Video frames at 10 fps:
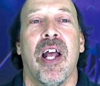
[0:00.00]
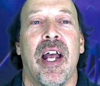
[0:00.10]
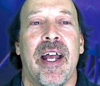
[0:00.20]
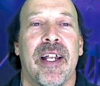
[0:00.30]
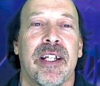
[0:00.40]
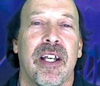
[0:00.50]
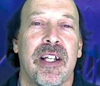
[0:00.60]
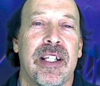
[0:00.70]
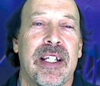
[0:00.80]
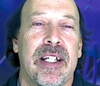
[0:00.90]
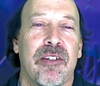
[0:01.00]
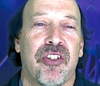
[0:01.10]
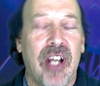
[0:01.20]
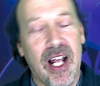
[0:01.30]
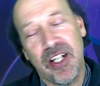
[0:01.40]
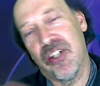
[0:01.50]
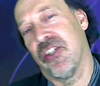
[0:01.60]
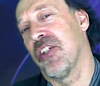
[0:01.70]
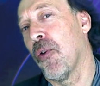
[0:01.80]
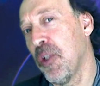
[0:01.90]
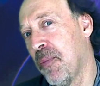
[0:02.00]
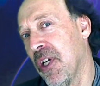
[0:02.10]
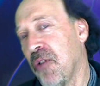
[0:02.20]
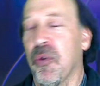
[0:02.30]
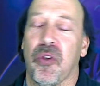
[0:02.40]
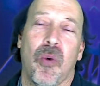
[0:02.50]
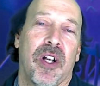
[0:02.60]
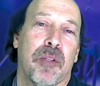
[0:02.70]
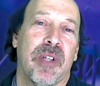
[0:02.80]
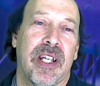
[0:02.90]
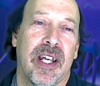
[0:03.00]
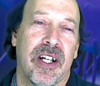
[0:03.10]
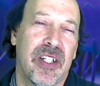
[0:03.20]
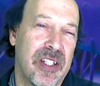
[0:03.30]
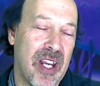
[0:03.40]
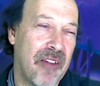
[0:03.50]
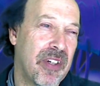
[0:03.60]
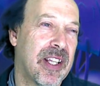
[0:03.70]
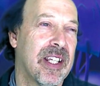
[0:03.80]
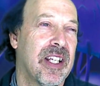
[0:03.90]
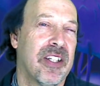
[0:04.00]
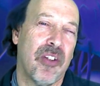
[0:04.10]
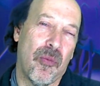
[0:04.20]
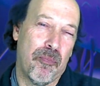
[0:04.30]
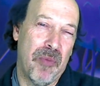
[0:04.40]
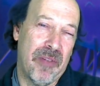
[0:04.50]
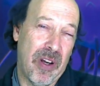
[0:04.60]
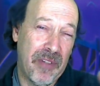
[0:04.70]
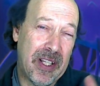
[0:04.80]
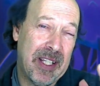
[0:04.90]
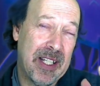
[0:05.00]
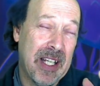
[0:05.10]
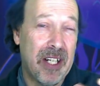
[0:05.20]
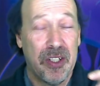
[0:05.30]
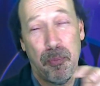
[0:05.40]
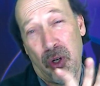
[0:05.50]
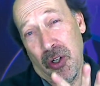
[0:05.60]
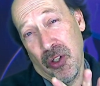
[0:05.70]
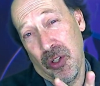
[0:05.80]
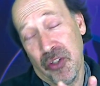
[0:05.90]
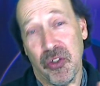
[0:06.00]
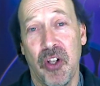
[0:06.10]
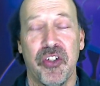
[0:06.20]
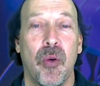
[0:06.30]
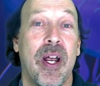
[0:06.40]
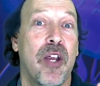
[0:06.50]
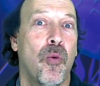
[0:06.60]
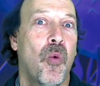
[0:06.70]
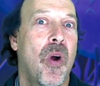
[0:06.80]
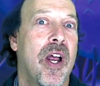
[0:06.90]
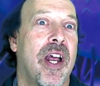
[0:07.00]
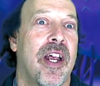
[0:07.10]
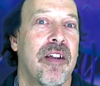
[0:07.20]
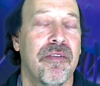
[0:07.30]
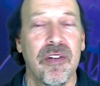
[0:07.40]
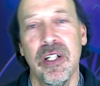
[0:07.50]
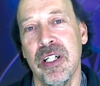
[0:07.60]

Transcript: And the challenge has always been with quantum mechanics is if everything that is a particle is also a wave,